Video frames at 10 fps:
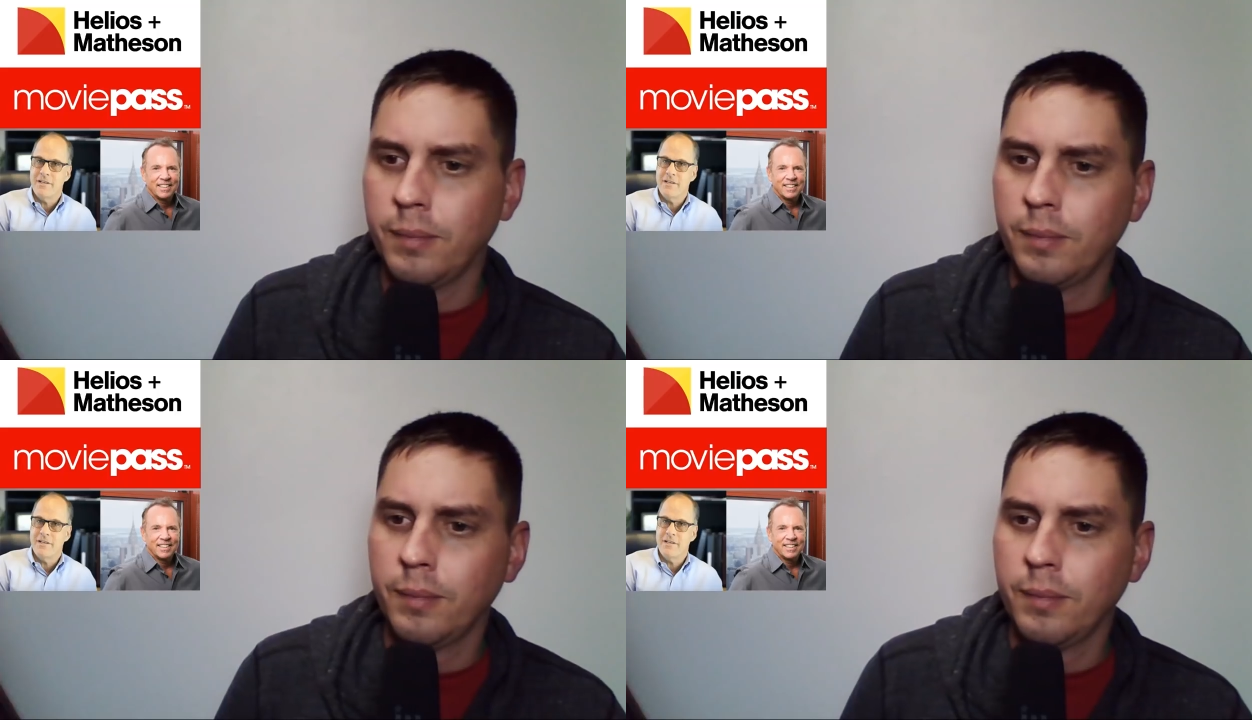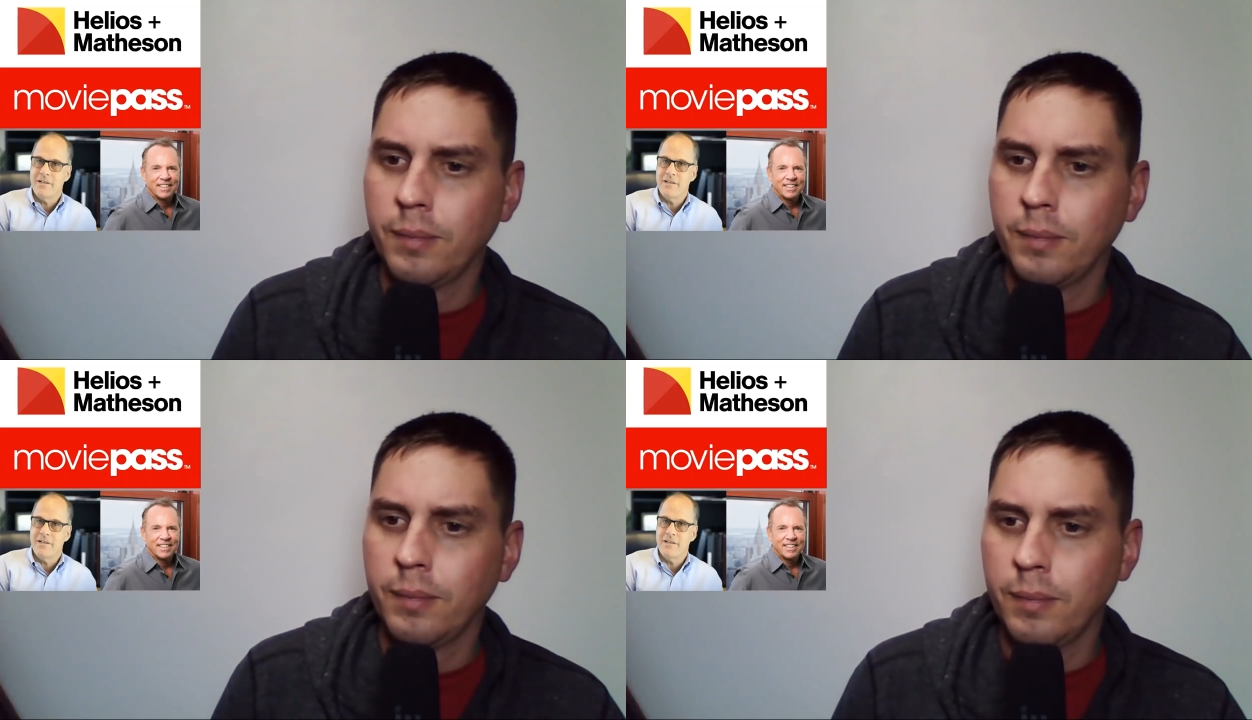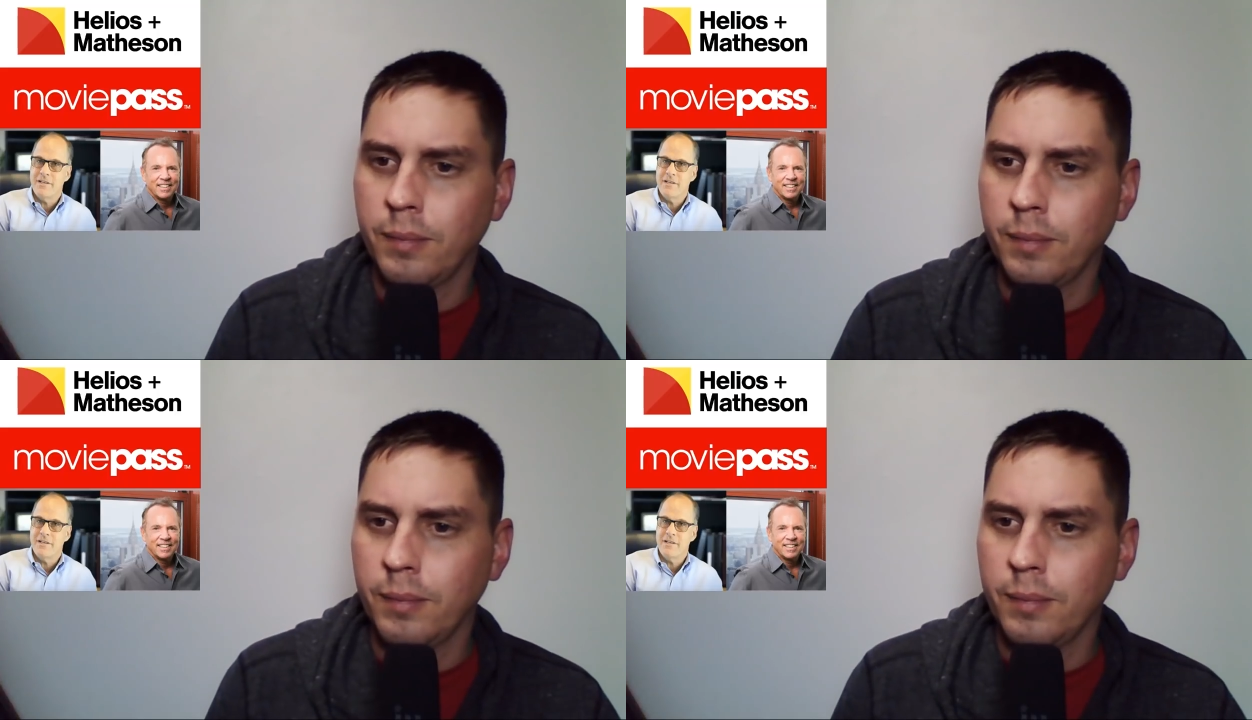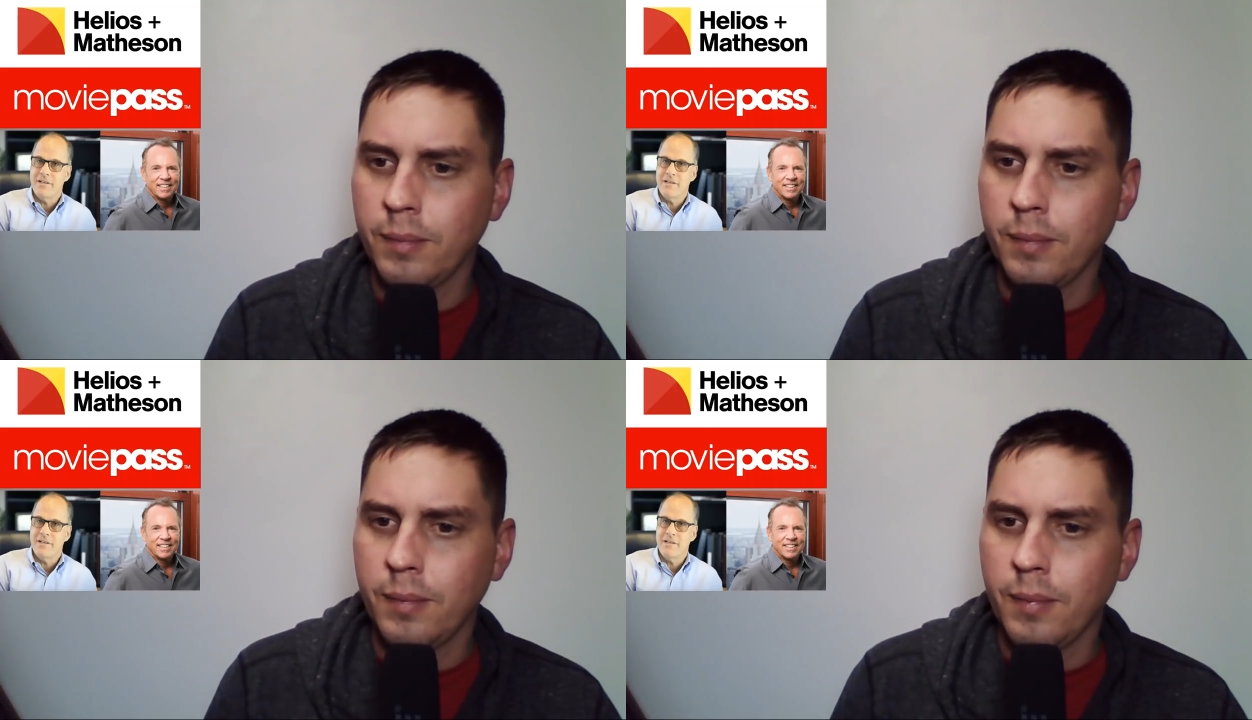
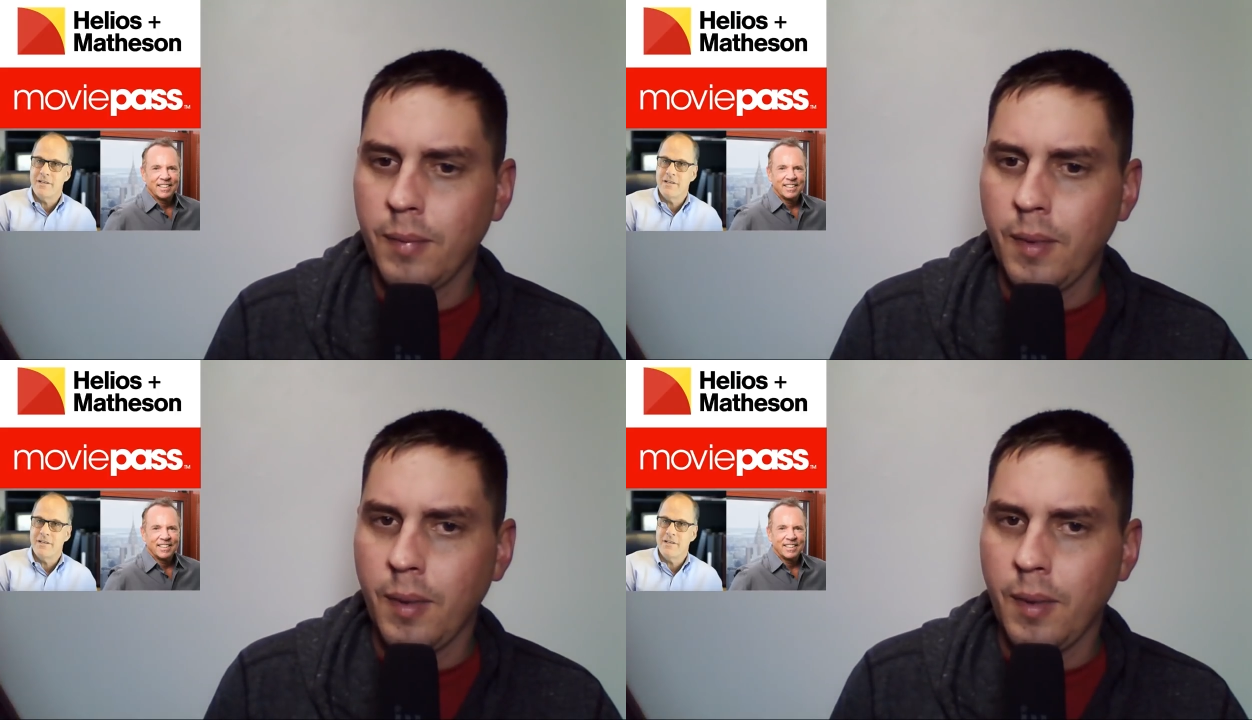(silence)